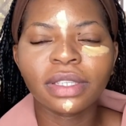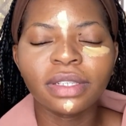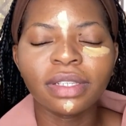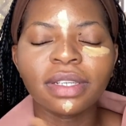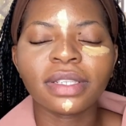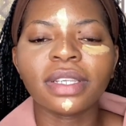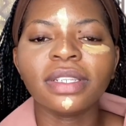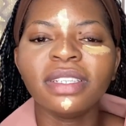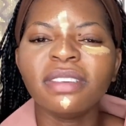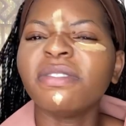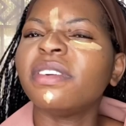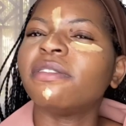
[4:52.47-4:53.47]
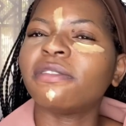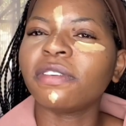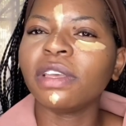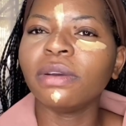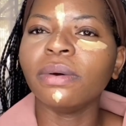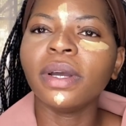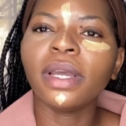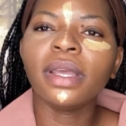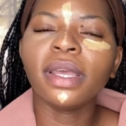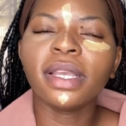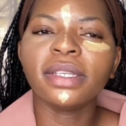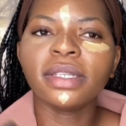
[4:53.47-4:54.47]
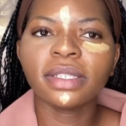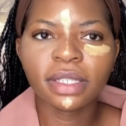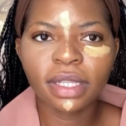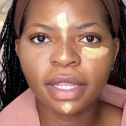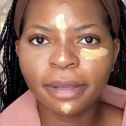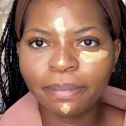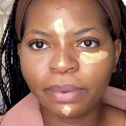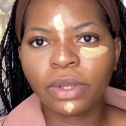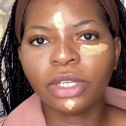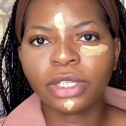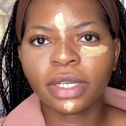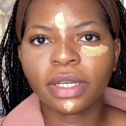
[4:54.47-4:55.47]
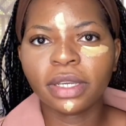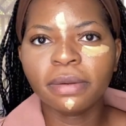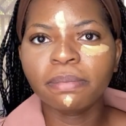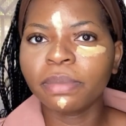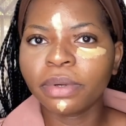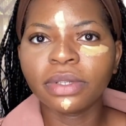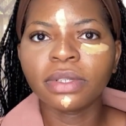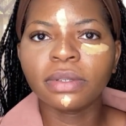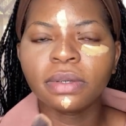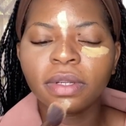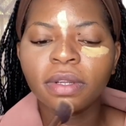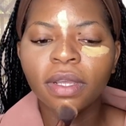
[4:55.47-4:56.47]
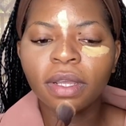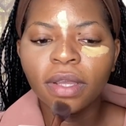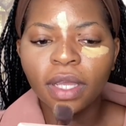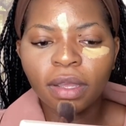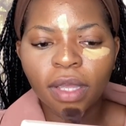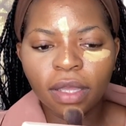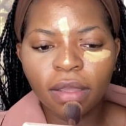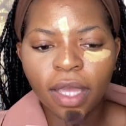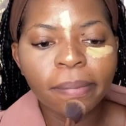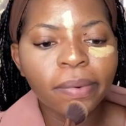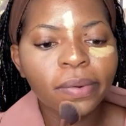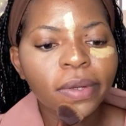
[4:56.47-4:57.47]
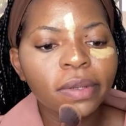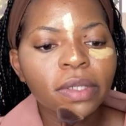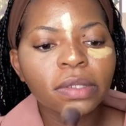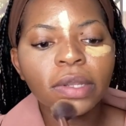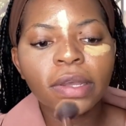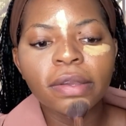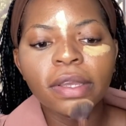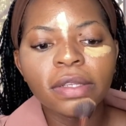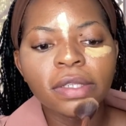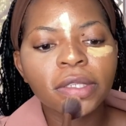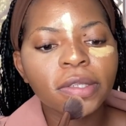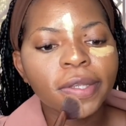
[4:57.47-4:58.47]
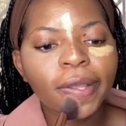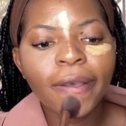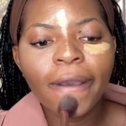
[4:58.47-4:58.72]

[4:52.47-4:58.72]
There's just a different feel and just seeing the preacher in person. Yeah, I'm not against